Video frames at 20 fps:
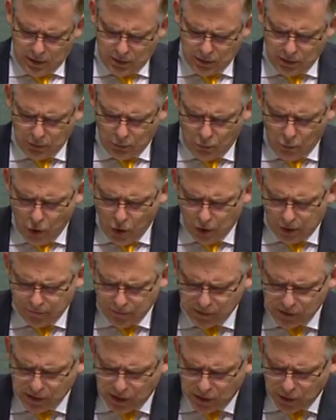to the work of
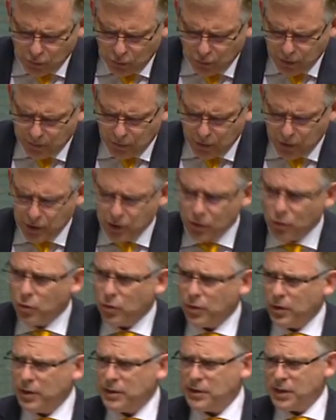essential community
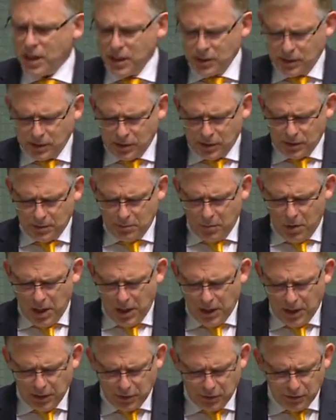organisations in my
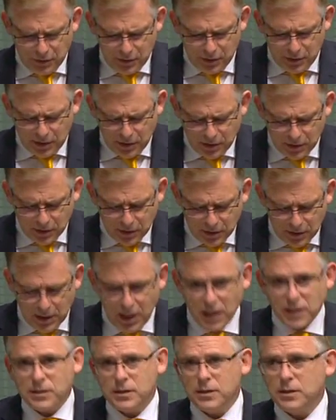electorate, such as the
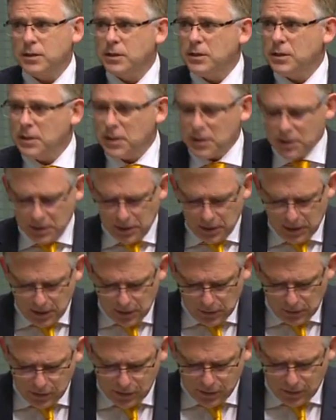Casey-Cardinia
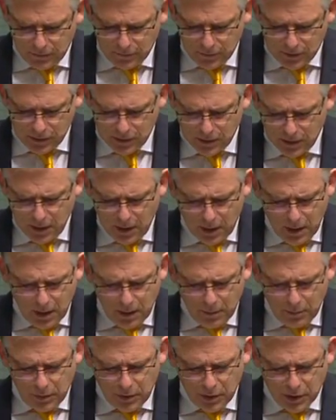Legal Service,
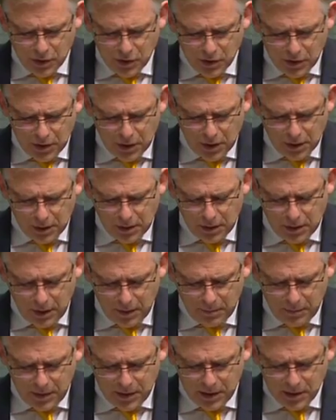Peninsula
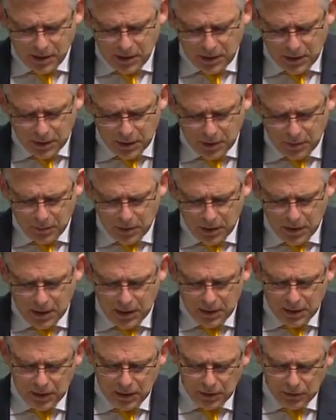
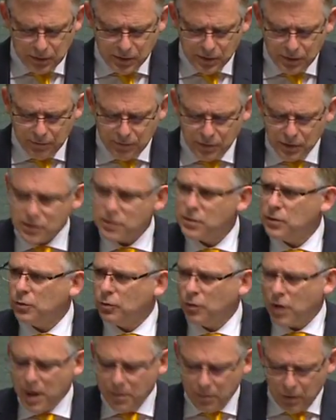Community Legal Service, the
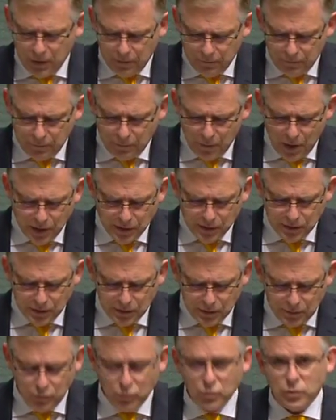Cranbourne Information
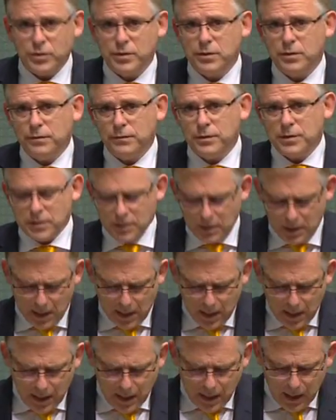Support Service
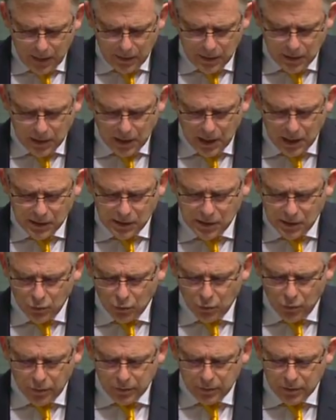and the Casey
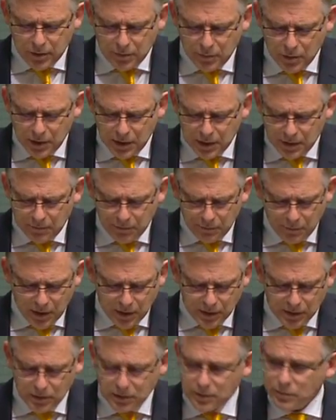North Community
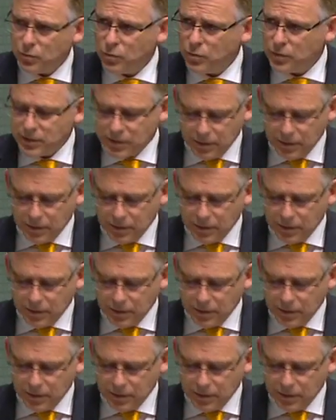Information Support